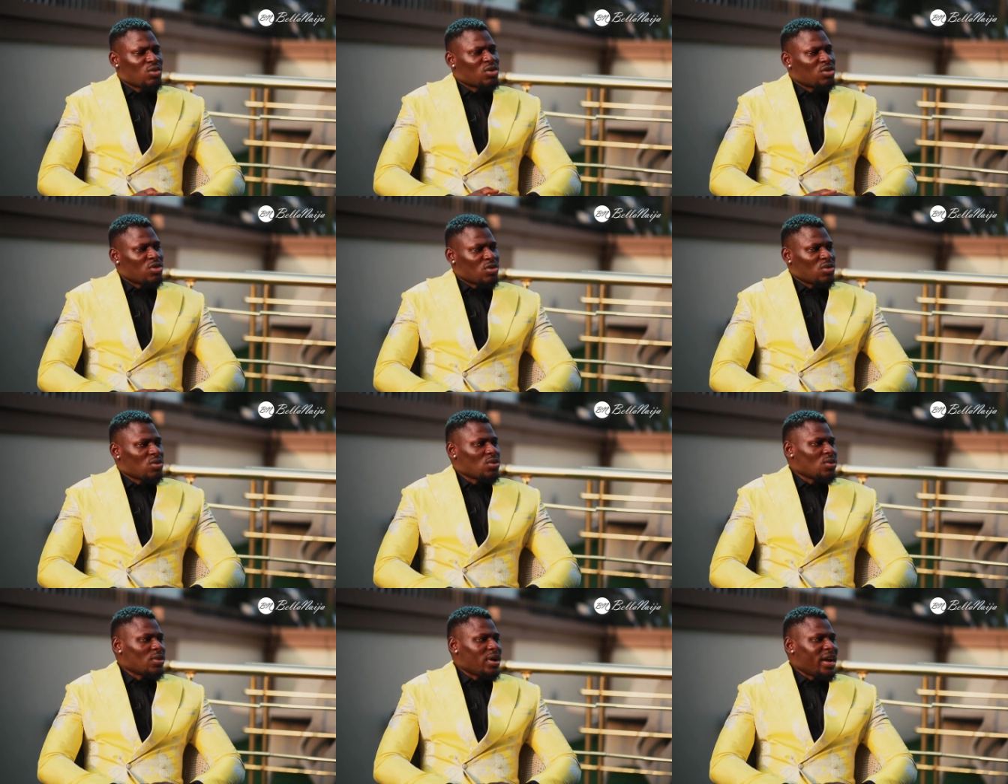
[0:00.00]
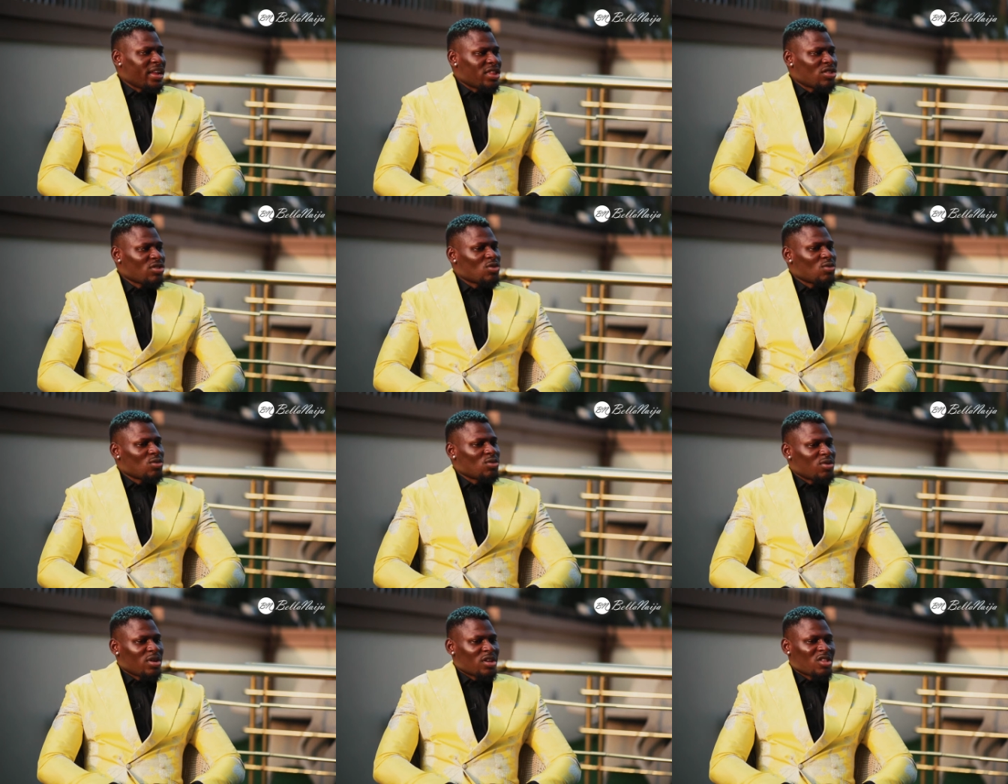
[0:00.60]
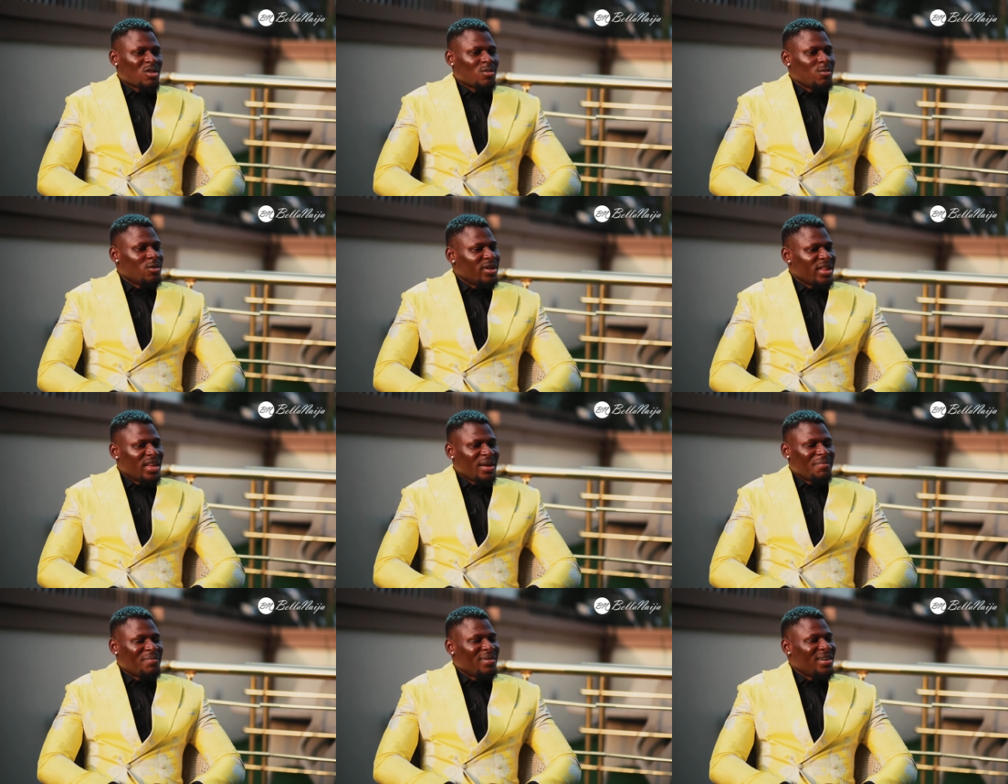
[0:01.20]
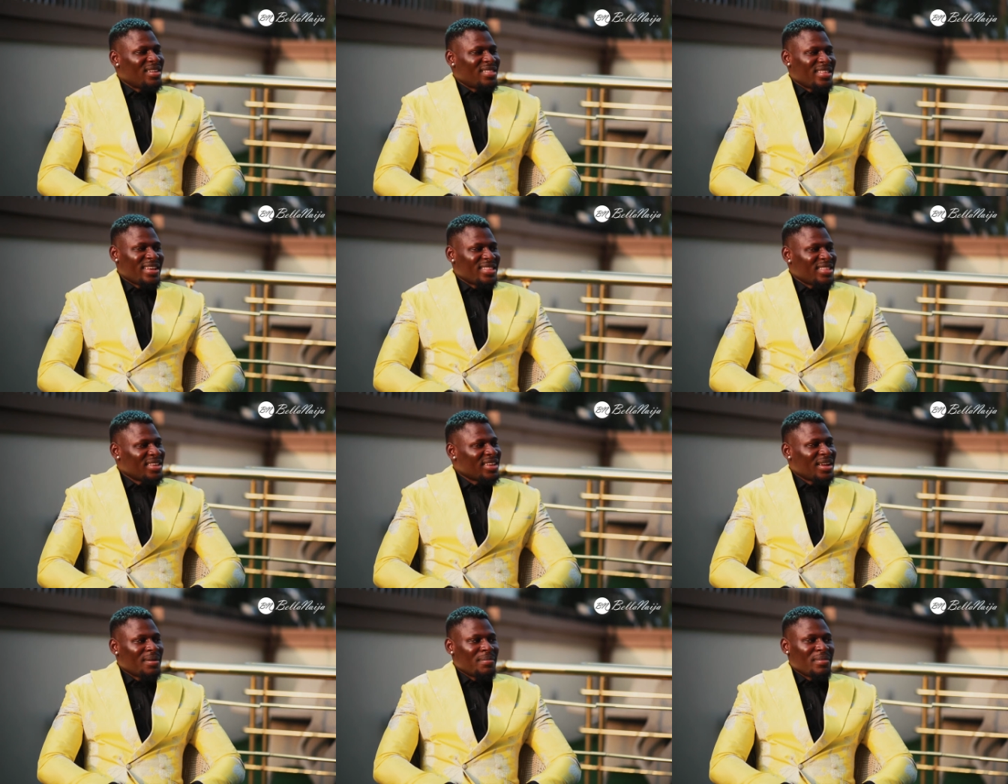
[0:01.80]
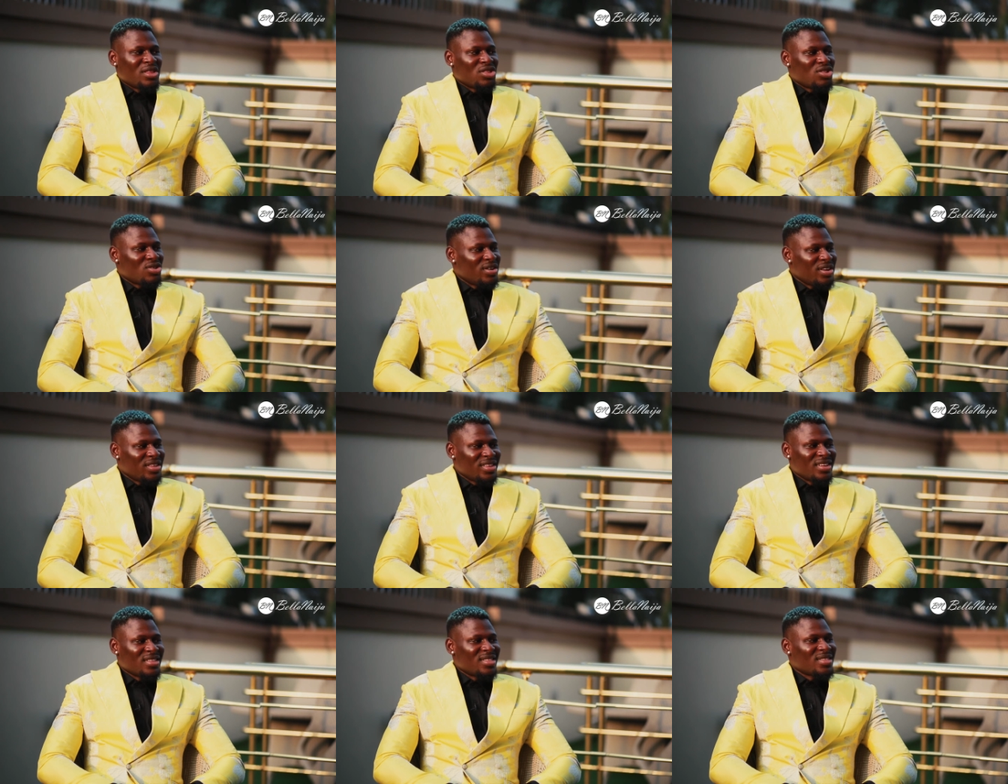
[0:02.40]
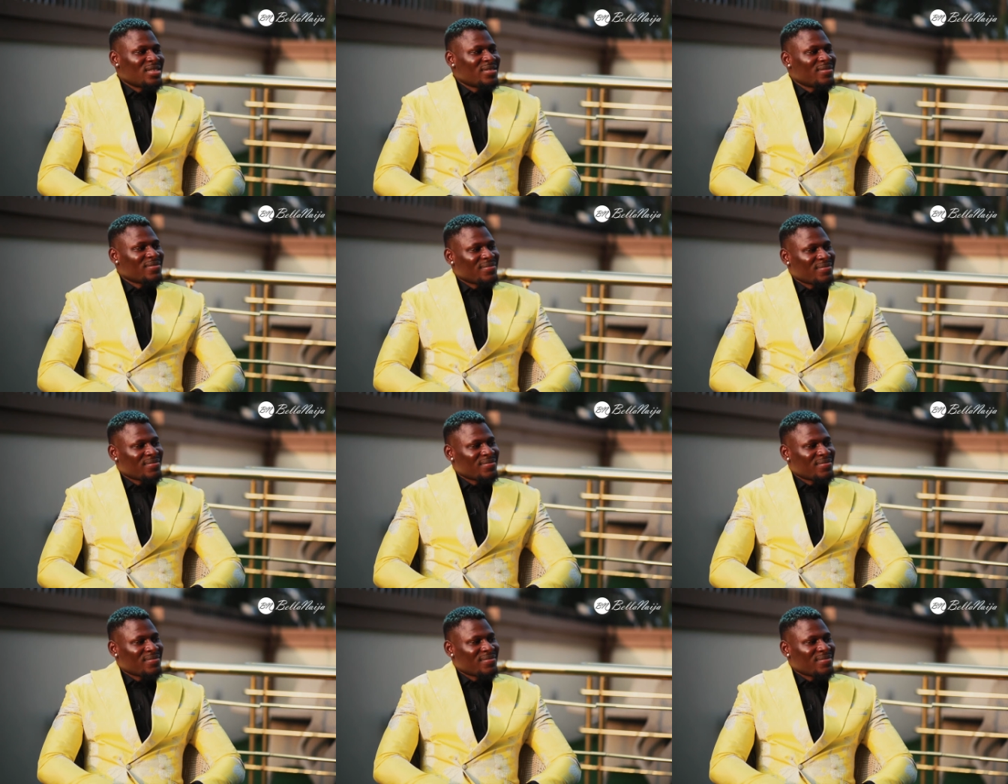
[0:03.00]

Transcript: want to explore that part. I think I'm enjoying it.